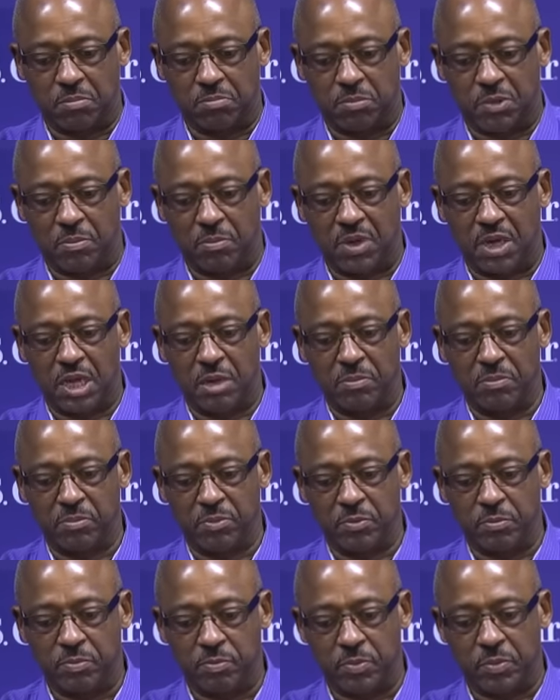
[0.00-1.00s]
My
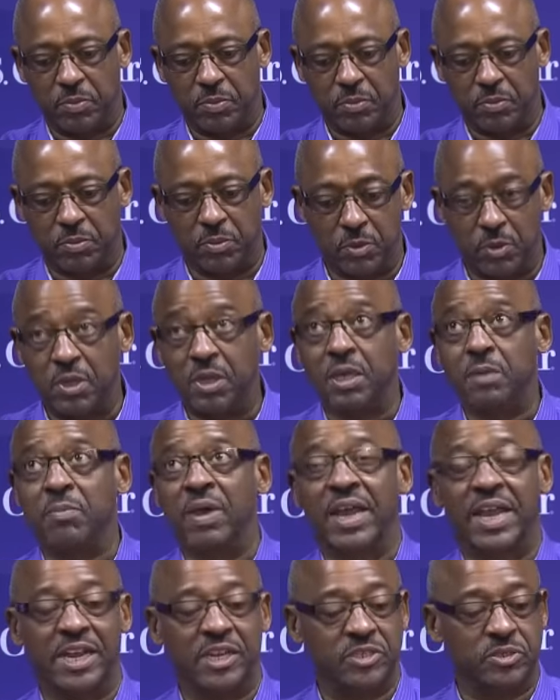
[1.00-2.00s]
mom,
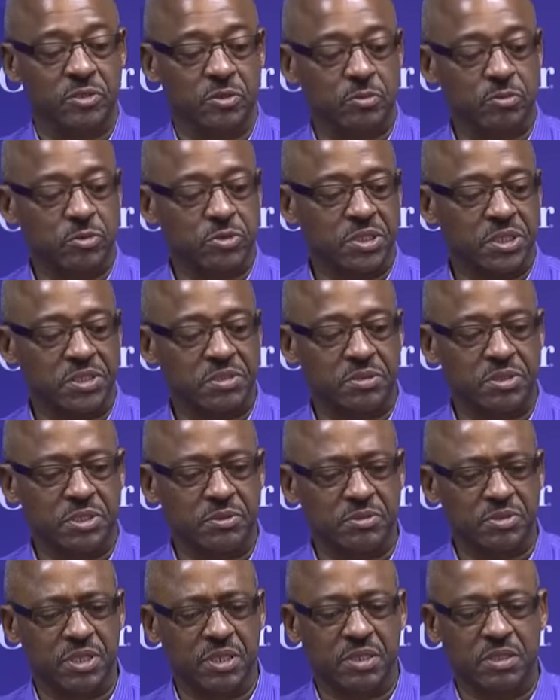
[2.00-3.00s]
my angel, she
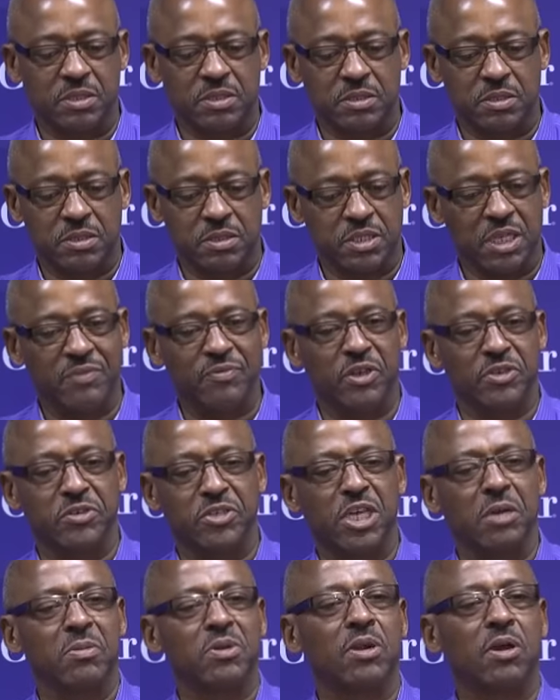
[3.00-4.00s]
would say, "Tuffy, are you
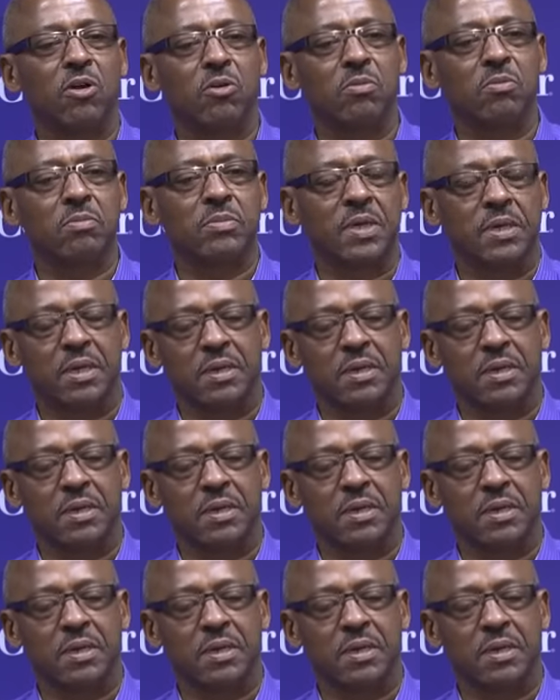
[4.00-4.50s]
coming home